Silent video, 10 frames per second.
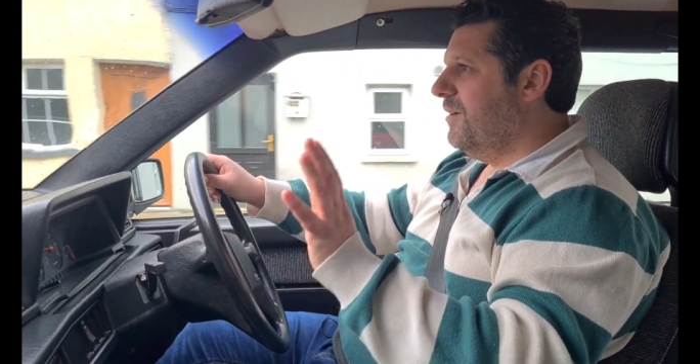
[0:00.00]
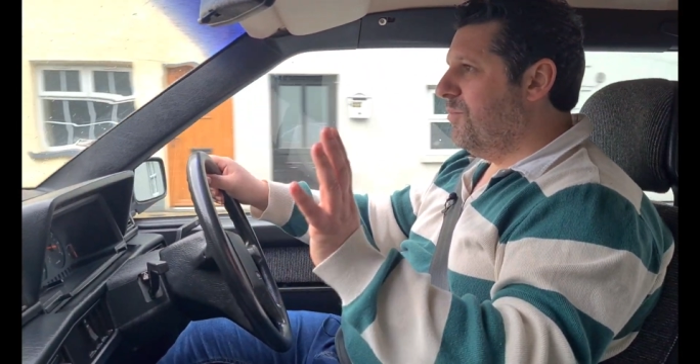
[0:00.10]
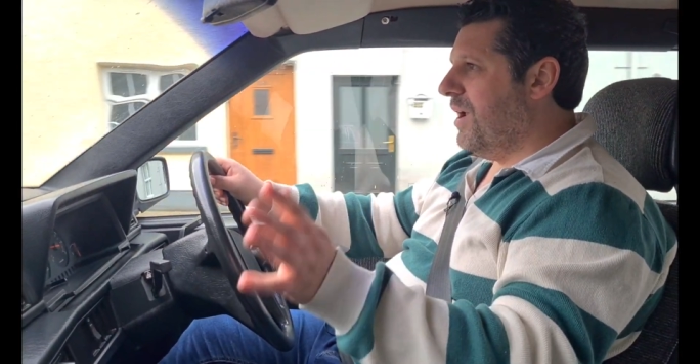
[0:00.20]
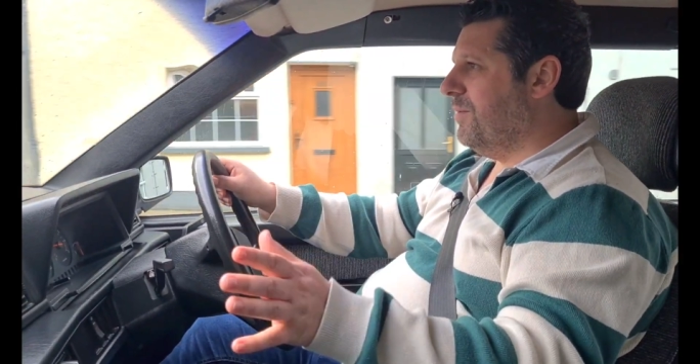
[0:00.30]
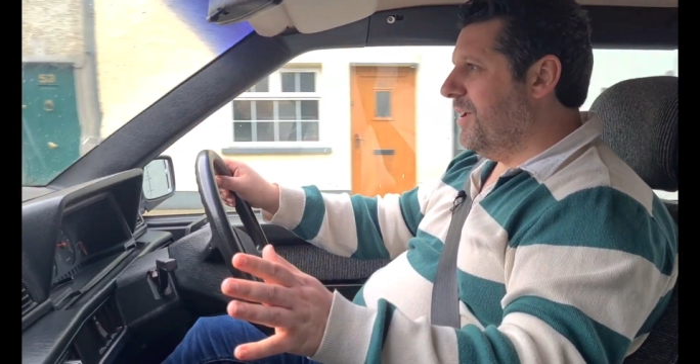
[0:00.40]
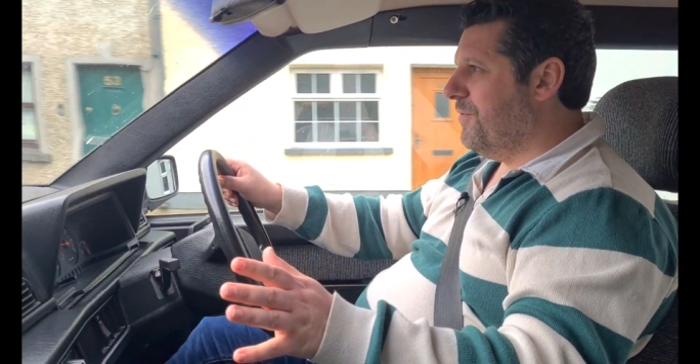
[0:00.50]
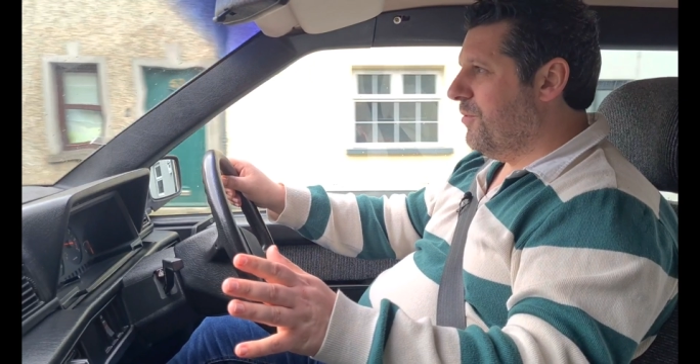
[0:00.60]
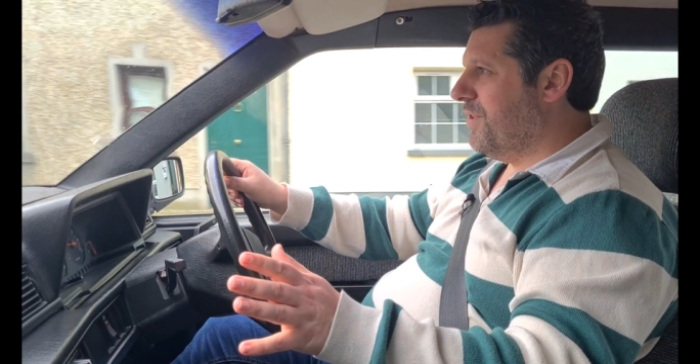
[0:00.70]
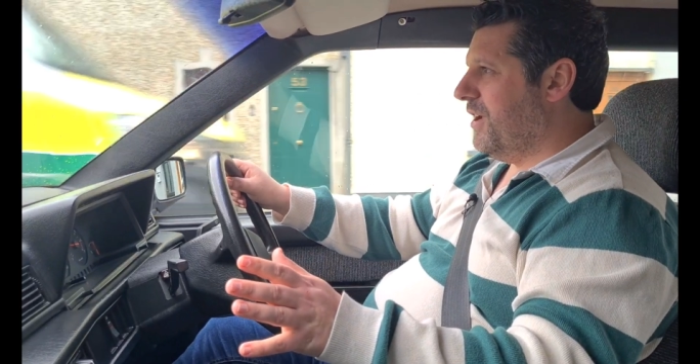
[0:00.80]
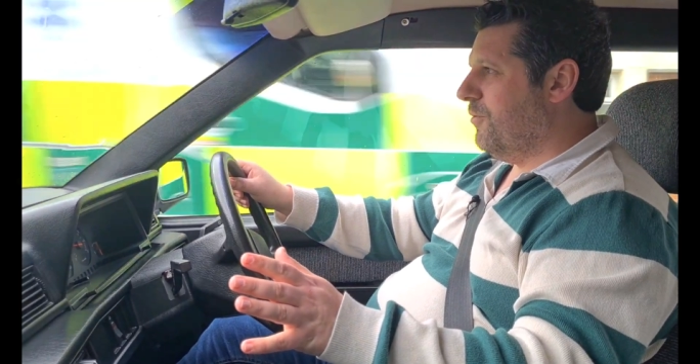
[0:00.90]
Probably if it
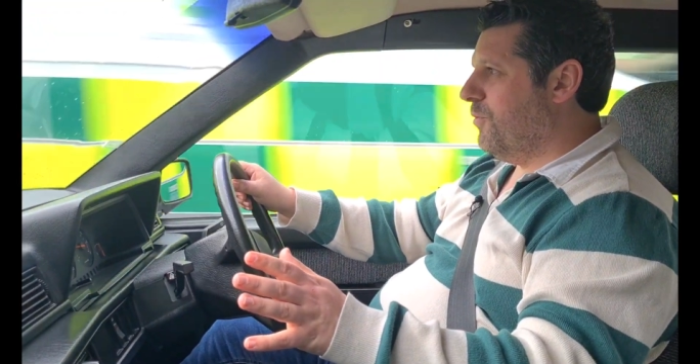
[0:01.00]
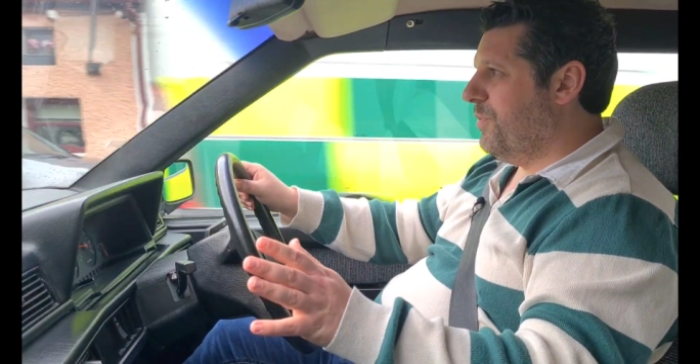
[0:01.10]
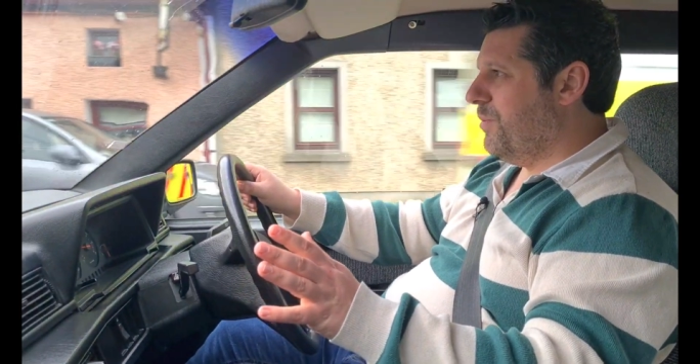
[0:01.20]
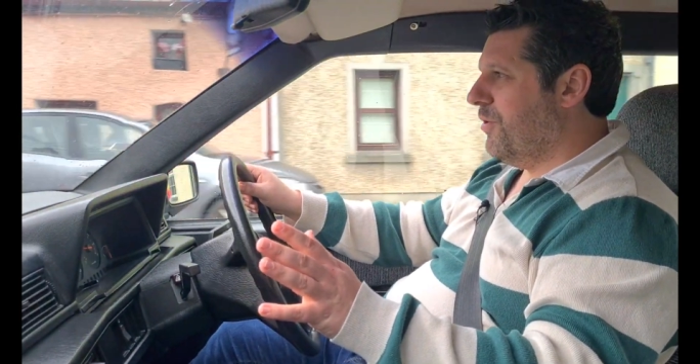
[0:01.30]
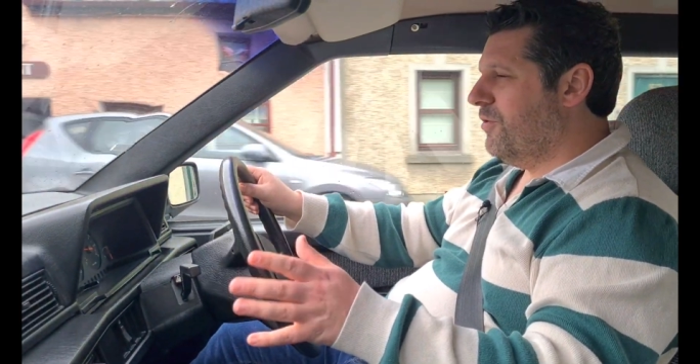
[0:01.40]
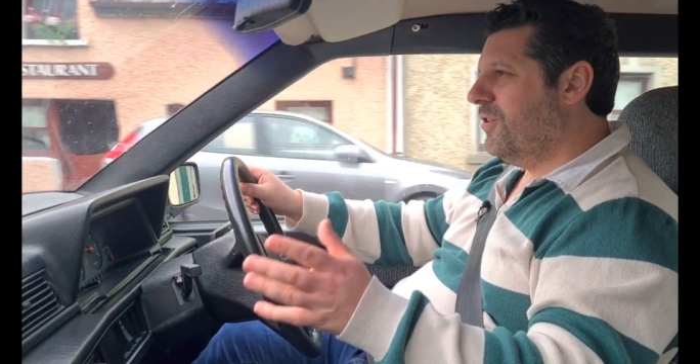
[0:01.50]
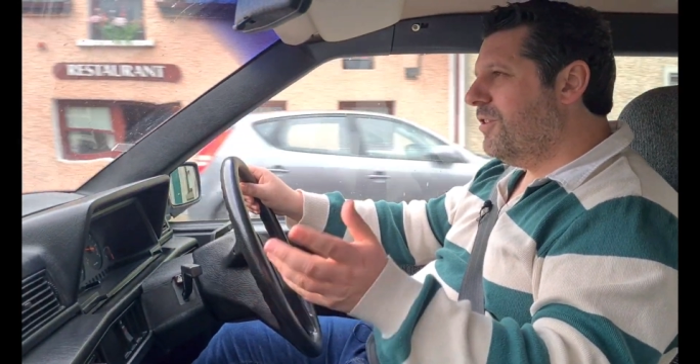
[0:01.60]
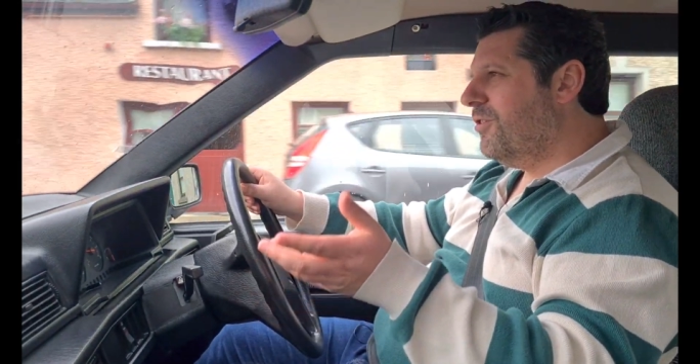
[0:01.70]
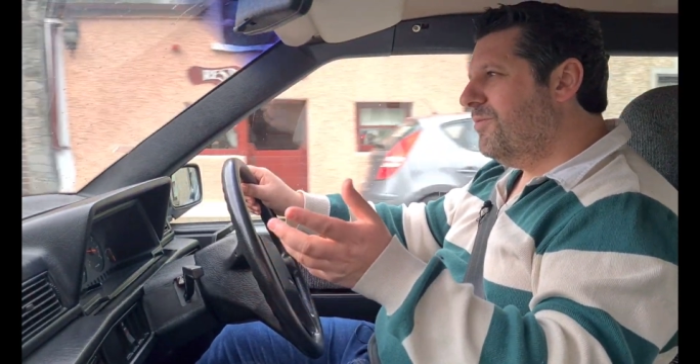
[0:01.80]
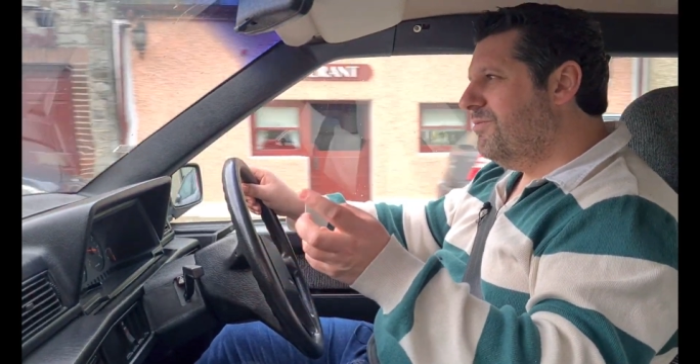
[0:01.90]
was here, it would be broken,
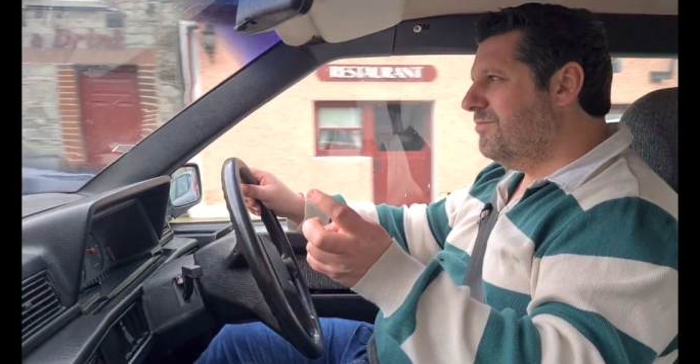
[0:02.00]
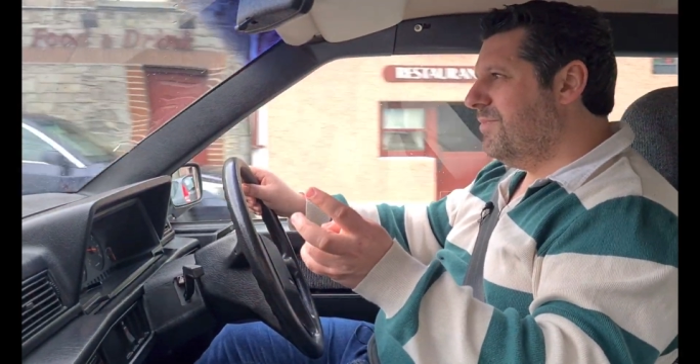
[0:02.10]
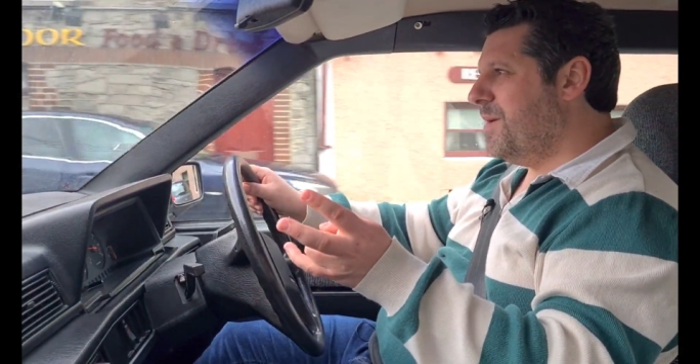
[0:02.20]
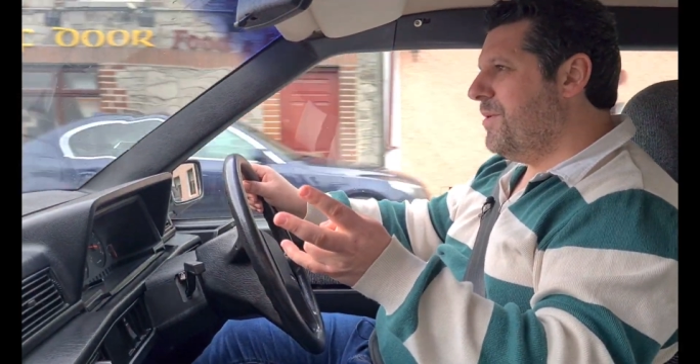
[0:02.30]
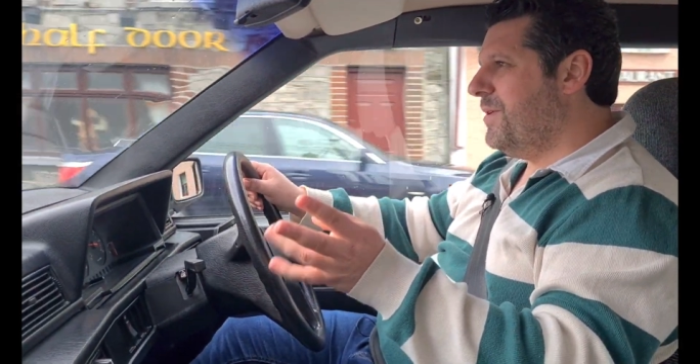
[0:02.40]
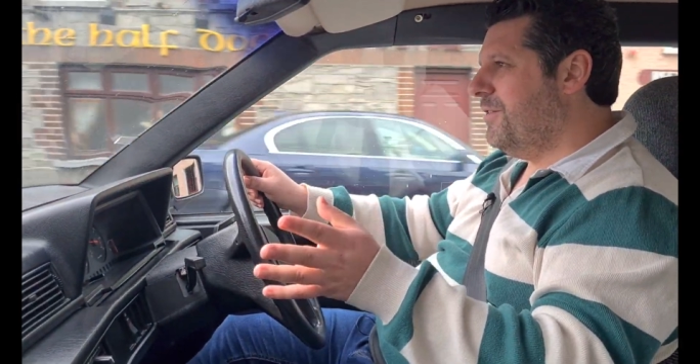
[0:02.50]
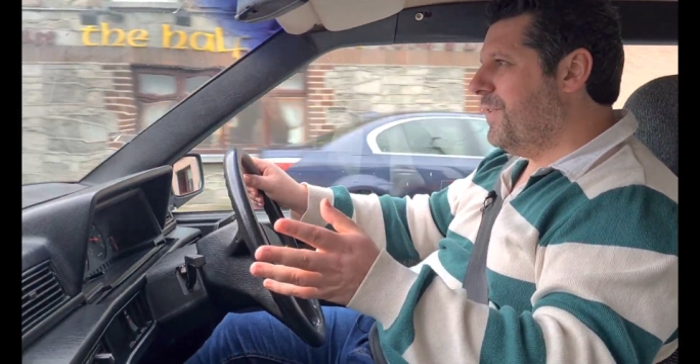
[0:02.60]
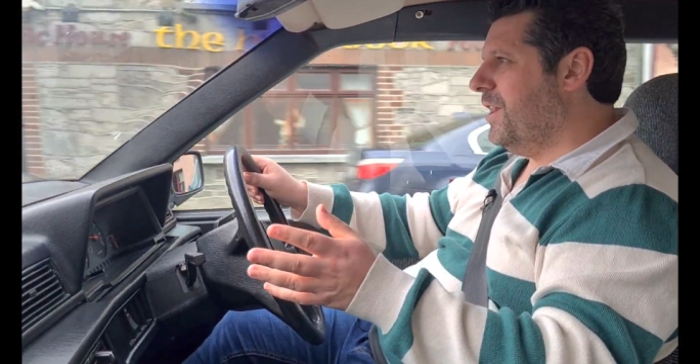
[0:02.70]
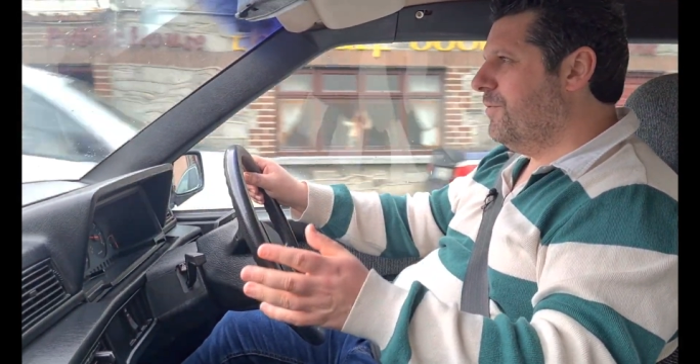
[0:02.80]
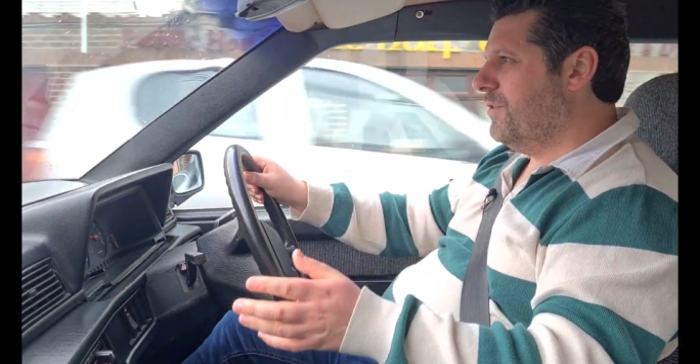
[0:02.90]
although maybe being a
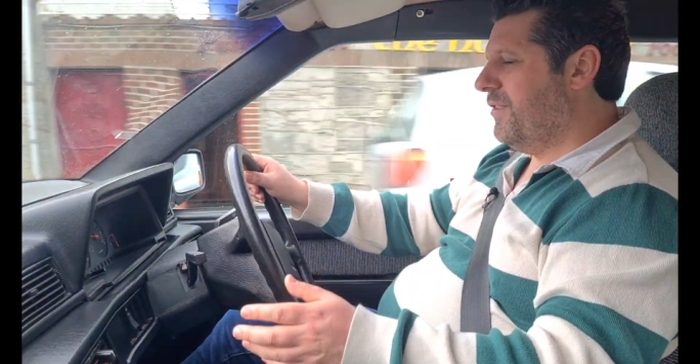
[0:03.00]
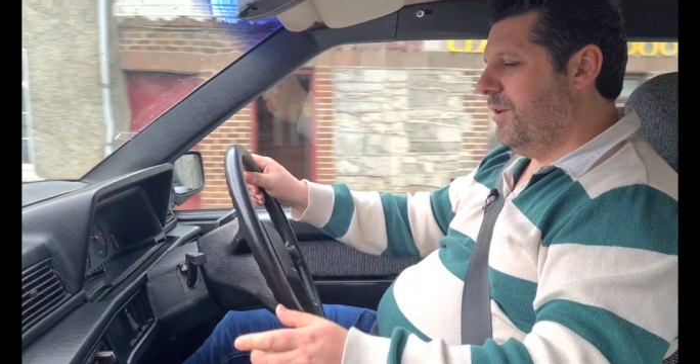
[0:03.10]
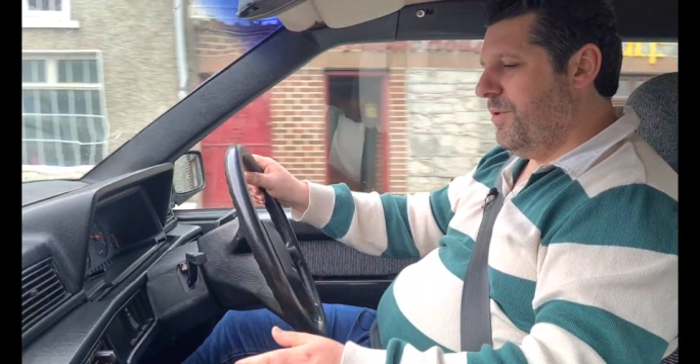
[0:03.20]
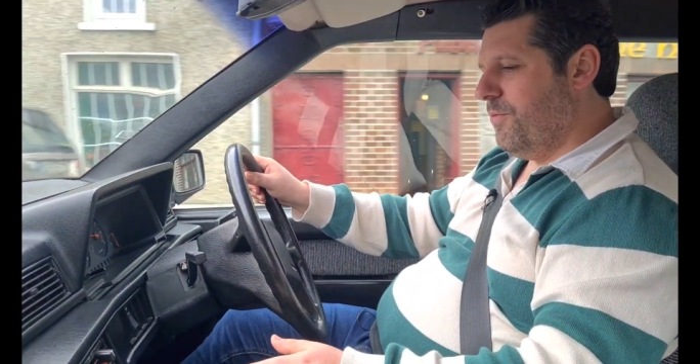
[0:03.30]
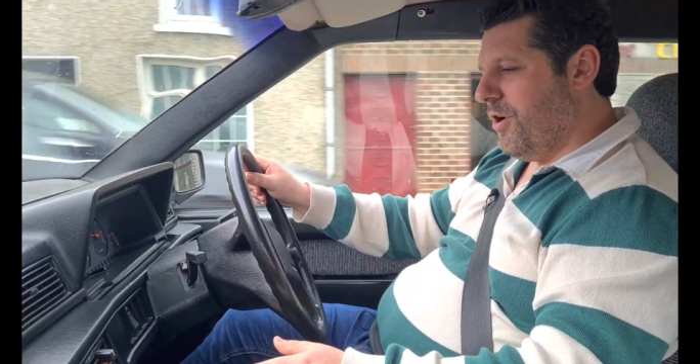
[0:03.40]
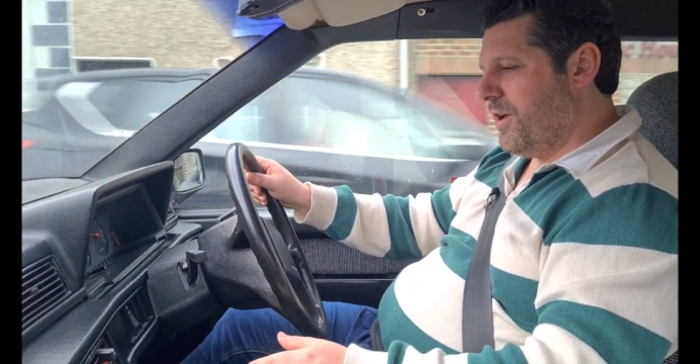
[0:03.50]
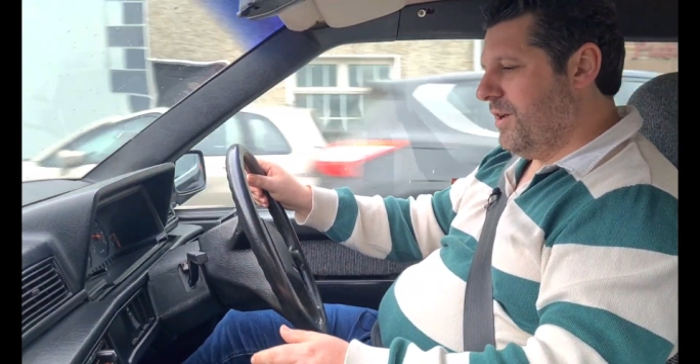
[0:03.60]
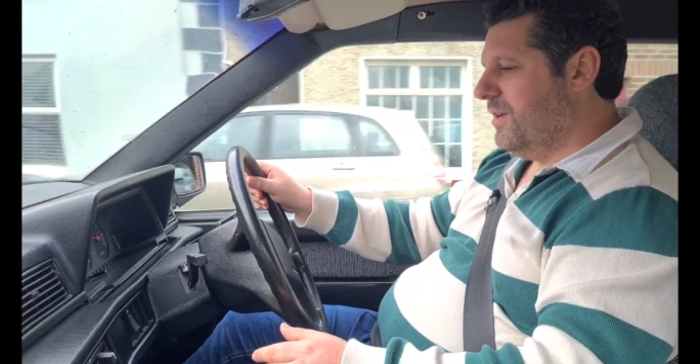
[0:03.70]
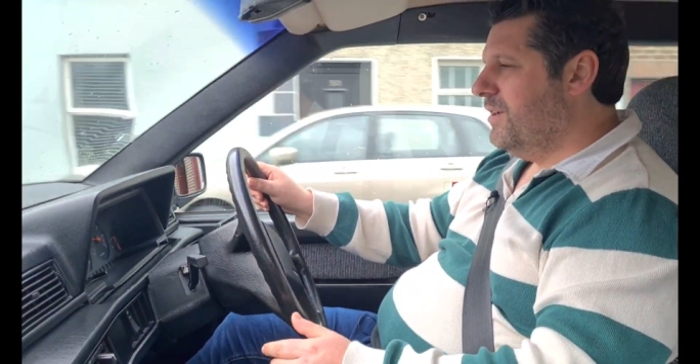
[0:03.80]
Volvo would still be working.